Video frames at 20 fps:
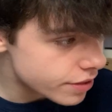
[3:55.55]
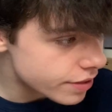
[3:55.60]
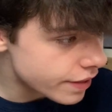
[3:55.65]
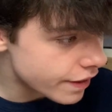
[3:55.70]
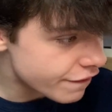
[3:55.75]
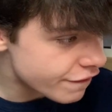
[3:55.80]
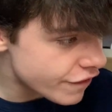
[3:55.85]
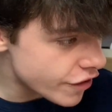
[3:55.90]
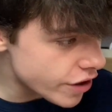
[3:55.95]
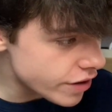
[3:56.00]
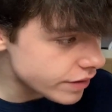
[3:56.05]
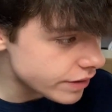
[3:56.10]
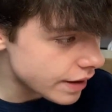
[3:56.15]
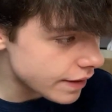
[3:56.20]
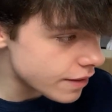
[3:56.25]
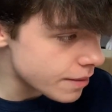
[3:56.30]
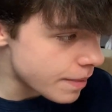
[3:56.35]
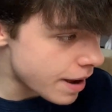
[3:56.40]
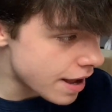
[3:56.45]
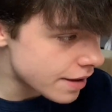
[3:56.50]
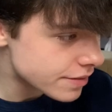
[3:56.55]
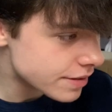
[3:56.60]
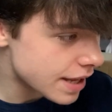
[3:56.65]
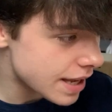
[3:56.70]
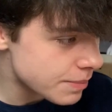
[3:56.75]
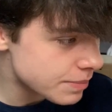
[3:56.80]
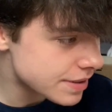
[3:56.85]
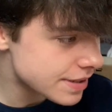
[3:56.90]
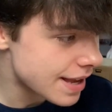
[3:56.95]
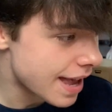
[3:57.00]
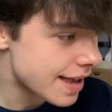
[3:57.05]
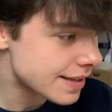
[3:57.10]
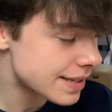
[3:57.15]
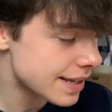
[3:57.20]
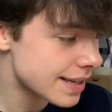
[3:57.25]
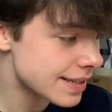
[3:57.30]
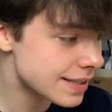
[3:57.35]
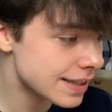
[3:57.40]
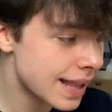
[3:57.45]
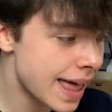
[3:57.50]
the first thing the mark scheme
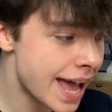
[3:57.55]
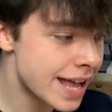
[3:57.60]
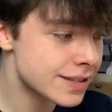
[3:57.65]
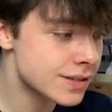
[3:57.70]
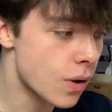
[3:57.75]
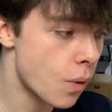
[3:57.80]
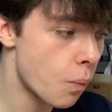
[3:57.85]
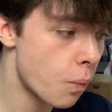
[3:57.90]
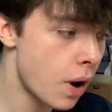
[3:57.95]
says is let